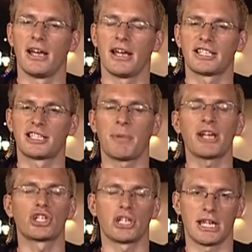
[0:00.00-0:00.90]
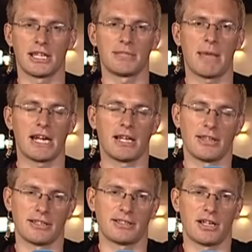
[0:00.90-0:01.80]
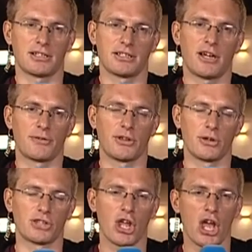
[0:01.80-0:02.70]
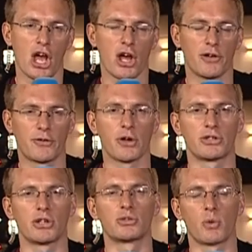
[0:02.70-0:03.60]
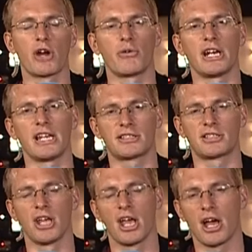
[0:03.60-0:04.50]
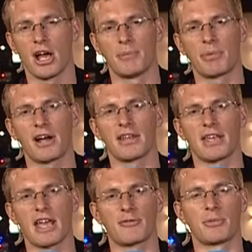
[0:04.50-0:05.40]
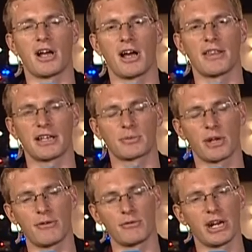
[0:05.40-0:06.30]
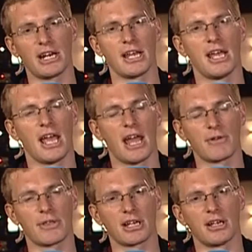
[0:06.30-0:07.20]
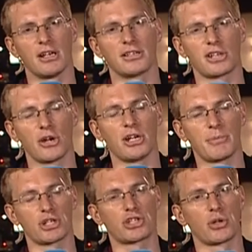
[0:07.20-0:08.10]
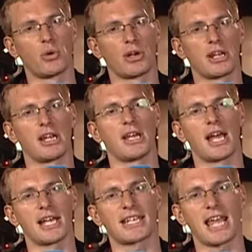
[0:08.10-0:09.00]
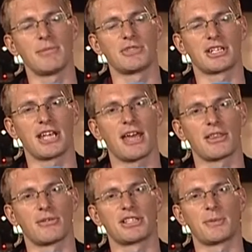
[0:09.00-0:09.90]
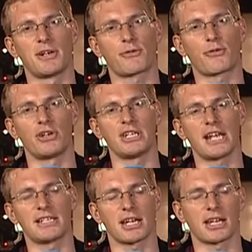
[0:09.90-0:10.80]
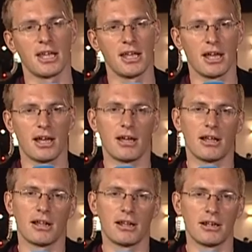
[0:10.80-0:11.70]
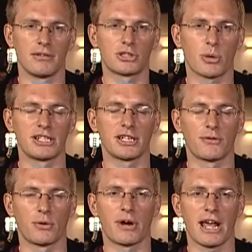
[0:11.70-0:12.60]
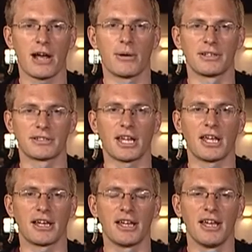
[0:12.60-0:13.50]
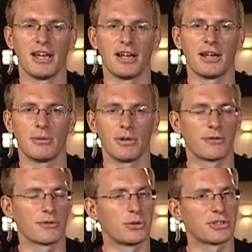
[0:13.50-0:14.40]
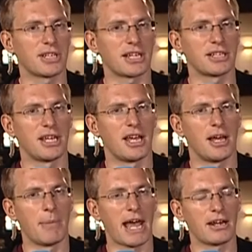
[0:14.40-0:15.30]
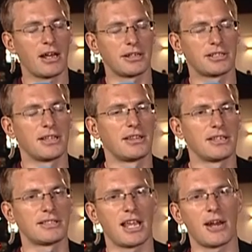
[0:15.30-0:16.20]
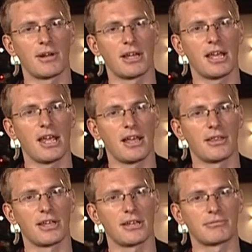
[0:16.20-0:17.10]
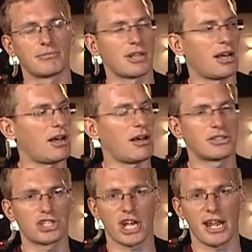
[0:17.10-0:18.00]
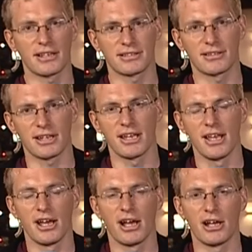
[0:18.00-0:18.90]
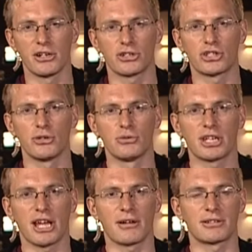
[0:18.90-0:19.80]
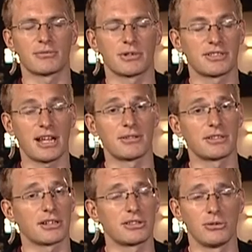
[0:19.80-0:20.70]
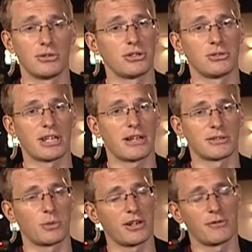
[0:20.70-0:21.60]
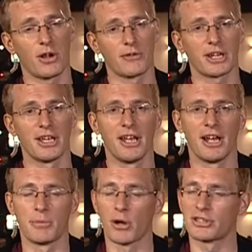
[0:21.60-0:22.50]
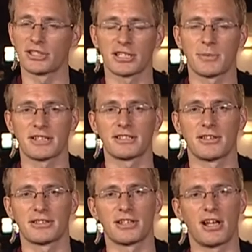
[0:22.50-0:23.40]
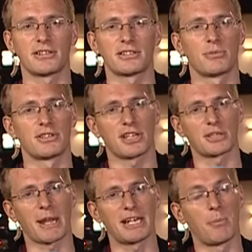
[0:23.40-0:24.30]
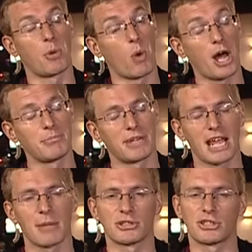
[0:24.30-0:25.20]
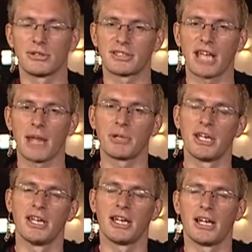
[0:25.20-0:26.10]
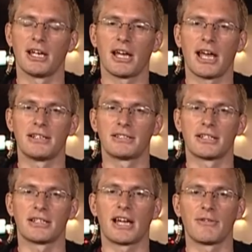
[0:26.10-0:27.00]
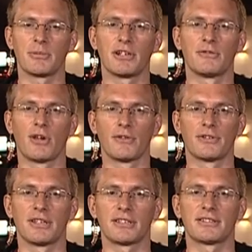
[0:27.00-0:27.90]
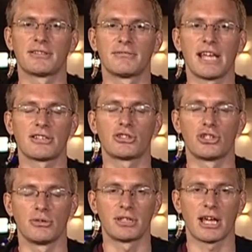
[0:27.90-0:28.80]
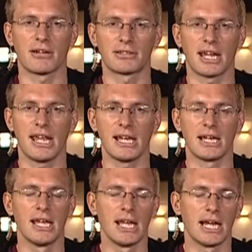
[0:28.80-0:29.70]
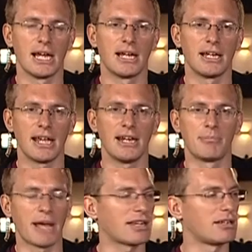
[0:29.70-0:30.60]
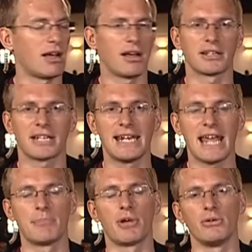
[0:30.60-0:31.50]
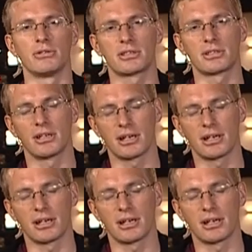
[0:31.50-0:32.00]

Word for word: uh, especially this manhunt that started after those uh, photos were released by the FBI. That's when it really everything slowly but surely came together. It's been a frenetic 24 hours here, with, of course, that manhunt in this area here, the car chase, the uh, shootout, what sounds sounds like two shootouts, one involving both suspects at the start, with suspect number one being able to escape uh, and uh, having been involved in this next shootout here uh, in a backyard, in a boat.